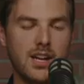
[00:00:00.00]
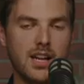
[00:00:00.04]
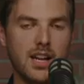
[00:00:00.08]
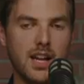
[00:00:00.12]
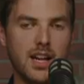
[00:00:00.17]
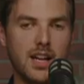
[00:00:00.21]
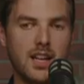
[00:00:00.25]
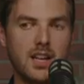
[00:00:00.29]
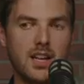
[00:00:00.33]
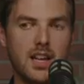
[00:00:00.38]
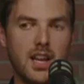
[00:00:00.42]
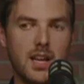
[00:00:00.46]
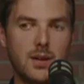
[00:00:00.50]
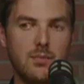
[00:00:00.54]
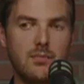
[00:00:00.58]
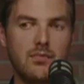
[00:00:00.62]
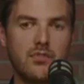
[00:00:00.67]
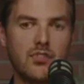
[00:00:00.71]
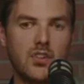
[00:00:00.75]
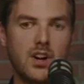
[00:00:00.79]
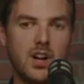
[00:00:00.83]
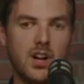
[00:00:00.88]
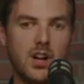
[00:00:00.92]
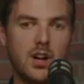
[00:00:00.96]
I mean, I came
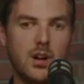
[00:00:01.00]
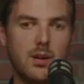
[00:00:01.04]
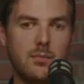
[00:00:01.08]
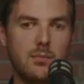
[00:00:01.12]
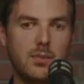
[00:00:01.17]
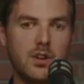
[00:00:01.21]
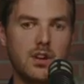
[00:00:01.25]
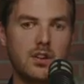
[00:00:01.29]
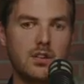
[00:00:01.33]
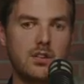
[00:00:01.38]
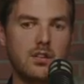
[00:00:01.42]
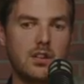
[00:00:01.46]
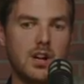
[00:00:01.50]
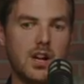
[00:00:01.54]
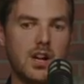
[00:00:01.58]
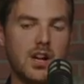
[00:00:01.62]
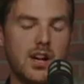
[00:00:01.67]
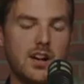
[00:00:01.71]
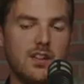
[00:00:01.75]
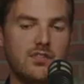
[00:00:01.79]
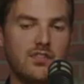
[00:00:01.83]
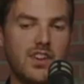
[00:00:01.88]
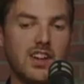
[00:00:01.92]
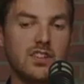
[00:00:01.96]
from
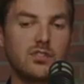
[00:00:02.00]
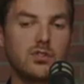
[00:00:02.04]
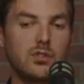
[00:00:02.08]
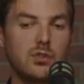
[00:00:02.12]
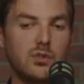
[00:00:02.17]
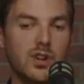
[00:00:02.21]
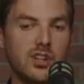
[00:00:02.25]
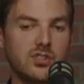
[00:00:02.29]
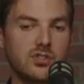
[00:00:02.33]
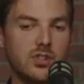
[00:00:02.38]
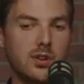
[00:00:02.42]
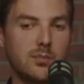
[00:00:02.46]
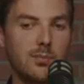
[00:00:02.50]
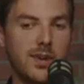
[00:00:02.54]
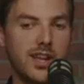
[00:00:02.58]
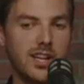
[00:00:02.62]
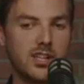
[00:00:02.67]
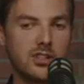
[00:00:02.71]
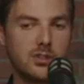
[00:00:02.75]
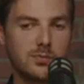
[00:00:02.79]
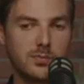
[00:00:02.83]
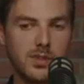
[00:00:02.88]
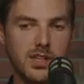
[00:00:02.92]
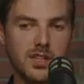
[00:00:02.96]
fast food restaurant
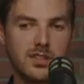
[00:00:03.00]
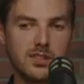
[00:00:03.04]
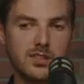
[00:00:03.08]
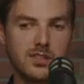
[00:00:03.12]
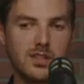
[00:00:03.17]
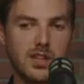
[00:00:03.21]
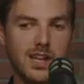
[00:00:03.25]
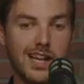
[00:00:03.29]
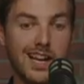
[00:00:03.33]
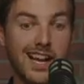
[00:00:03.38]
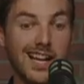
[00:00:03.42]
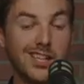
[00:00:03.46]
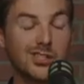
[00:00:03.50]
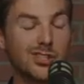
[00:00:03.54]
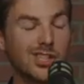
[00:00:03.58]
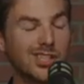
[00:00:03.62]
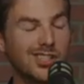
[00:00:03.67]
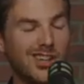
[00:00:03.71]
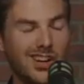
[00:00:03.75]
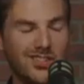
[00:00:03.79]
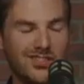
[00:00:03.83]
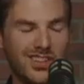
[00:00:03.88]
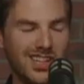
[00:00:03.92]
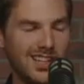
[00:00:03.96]
management, and I
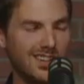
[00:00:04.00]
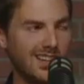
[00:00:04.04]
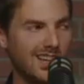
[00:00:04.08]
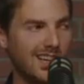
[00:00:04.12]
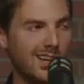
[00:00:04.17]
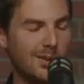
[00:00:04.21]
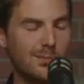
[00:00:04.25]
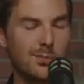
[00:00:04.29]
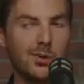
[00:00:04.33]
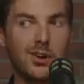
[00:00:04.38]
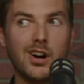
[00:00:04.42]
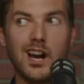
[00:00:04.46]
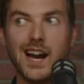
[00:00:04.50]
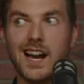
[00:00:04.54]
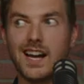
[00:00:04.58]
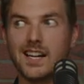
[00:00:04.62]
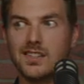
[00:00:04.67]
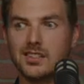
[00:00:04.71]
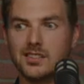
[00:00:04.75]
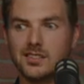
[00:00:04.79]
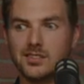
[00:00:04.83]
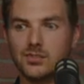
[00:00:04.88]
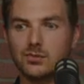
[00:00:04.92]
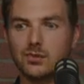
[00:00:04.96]
actually loved it. I had a
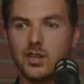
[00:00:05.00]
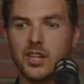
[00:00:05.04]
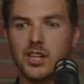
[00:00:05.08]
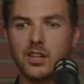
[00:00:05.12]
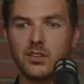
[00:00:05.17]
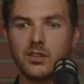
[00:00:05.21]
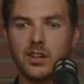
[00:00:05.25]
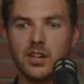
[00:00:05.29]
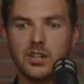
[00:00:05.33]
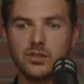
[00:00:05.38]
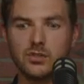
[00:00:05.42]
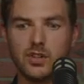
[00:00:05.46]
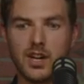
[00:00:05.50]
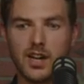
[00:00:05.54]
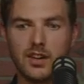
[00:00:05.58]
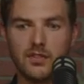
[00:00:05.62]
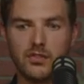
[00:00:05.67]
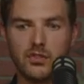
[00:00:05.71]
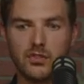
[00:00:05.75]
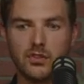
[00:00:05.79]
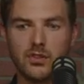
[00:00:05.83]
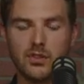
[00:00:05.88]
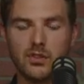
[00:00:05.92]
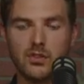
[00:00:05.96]
blast running around a
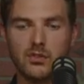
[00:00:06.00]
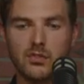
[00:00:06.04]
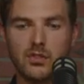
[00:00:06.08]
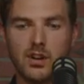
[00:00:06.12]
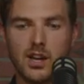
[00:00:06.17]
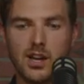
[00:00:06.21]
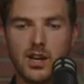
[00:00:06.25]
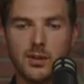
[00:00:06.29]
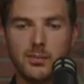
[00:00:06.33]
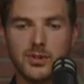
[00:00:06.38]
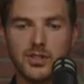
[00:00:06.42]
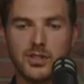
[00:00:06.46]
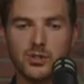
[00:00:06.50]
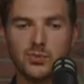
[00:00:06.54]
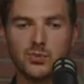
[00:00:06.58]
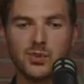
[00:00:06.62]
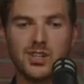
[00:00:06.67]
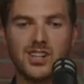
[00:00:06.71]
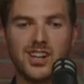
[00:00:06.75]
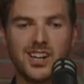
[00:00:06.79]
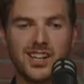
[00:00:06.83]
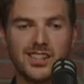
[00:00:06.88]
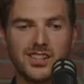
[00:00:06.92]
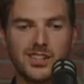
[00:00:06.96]
drive-through, and just
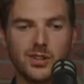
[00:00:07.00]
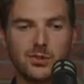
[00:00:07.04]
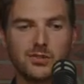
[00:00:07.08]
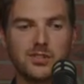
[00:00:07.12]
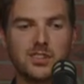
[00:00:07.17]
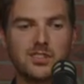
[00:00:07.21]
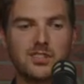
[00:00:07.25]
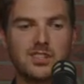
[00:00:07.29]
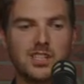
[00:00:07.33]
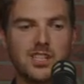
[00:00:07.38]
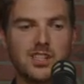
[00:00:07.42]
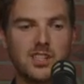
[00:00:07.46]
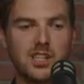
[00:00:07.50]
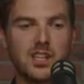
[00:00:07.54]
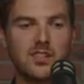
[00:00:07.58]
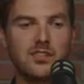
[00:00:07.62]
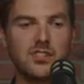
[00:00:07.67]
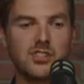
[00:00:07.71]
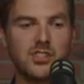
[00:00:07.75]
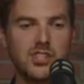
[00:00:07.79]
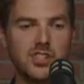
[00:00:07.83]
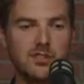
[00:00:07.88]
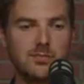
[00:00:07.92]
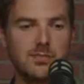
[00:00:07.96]
realized there was a ceiling
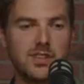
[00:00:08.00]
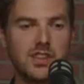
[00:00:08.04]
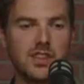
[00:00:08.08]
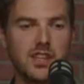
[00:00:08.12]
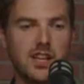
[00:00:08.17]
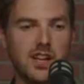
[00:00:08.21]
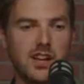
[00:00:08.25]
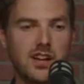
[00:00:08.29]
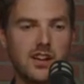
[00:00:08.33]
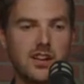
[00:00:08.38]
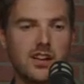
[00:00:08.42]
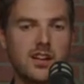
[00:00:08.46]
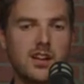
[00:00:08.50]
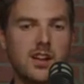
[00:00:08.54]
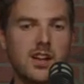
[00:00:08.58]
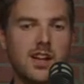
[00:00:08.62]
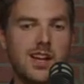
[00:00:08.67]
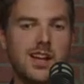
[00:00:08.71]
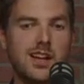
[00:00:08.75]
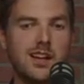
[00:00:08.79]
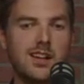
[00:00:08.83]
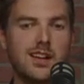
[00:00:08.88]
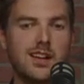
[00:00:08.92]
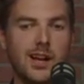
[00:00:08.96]
of achievement there.
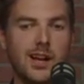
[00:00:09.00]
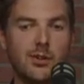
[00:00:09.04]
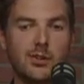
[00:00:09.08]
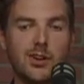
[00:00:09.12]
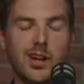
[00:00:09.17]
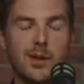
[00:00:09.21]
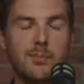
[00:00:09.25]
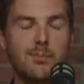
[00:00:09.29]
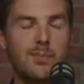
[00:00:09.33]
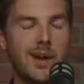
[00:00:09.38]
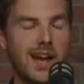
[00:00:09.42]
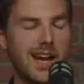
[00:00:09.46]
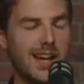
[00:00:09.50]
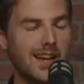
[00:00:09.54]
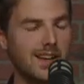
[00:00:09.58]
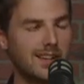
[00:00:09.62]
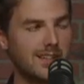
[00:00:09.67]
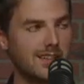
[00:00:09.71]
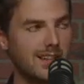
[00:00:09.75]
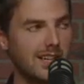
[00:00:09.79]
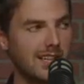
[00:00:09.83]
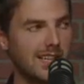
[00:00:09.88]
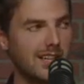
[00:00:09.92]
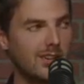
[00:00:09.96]
I really
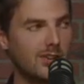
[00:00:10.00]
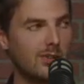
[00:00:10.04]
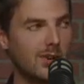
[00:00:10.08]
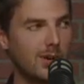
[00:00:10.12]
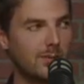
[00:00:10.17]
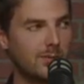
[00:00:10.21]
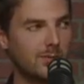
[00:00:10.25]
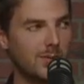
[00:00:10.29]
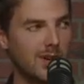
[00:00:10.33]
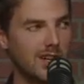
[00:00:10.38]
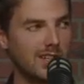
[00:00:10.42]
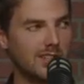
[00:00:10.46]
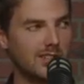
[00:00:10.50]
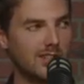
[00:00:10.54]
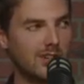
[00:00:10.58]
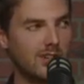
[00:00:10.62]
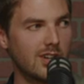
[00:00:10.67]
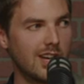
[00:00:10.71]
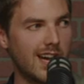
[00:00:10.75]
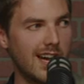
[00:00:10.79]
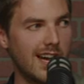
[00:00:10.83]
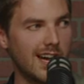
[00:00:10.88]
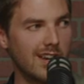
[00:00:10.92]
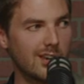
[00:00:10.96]
begged at Keller Williams Market
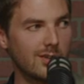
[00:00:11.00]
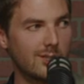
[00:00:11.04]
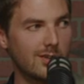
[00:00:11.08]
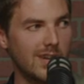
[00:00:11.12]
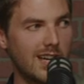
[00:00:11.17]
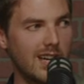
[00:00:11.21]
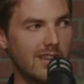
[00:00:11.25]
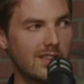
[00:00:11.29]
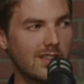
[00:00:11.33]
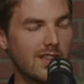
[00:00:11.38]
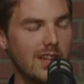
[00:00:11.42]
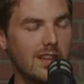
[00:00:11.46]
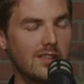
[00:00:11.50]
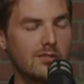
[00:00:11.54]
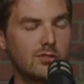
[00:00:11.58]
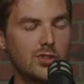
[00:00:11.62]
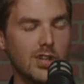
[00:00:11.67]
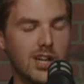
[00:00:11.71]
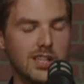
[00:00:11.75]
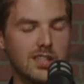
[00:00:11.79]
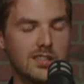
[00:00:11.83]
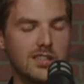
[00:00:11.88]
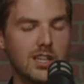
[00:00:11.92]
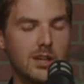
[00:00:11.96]
Center to hire me. They
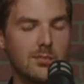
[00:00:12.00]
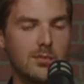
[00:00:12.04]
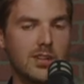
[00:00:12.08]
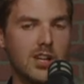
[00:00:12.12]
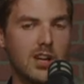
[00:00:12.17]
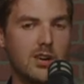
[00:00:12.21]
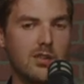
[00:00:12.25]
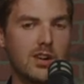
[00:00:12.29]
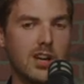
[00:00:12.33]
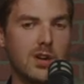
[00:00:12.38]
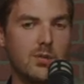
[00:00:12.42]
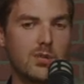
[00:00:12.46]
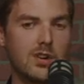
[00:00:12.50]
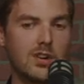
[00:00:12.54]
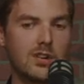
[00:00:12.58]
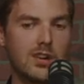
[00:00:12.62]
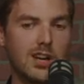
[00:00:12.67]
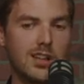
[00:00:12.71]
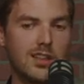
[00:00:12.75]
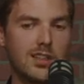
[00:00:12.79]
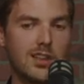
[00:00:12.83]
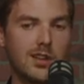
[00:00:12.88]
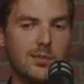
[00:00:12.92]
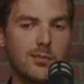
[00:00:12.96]
tried to tell me no, and I
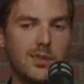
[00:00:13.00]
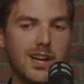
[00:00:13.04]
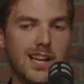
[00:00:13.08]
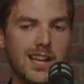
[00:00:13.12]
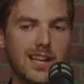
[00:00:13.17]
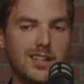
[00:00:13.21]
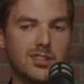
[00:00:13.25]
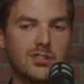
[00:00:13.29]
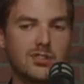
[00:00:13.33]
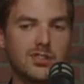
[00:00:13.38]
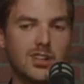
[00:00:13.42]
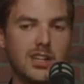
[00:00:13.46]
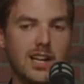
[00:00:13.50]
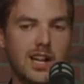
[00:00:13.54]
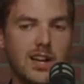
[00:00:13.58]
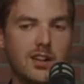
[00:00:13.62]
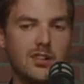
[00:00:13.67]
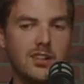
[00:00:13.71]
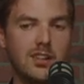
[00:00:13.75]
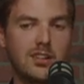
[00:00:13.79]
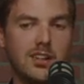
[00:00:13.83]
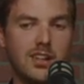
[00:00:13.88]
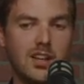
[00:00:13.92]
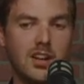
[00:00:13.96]
wouldn't let them, but I got to start
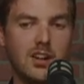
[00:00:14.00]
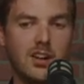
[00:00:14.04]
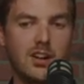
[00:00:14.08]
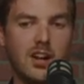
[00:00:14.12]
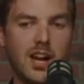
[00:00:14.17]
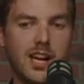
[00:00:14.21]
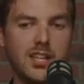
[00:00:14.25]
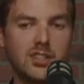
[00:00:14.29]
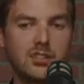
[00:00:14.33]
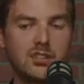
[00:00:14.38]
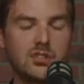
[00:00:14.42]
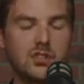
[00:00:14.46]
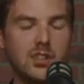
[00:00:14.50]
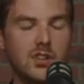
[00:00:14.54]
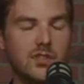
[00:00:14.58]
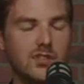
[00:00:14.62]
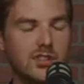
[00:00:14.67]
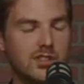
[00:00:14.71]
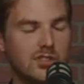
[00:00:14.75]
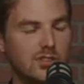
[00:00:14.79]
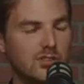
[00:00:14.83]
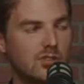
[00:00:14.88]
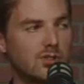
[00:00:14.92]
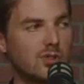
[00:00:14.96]
out as their agent
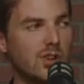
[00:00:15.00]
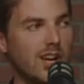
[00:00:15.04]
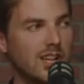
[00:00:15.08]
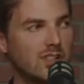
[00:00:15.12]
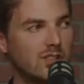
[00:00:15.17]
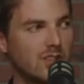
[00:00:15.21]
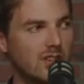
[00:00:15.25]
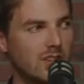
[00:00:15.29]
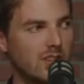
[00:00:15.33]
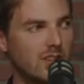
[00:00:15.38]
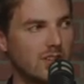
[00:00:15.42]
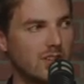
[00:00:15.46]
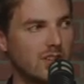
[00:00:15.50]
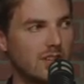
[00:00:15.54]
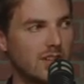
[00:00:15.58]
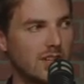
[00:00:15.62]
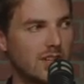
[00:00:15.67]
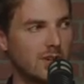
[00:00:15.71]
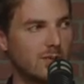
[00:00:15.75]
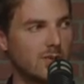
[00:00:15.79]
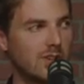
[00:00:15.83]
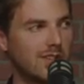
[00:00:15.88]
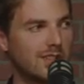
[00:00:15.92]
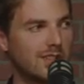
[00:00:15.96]
services director, and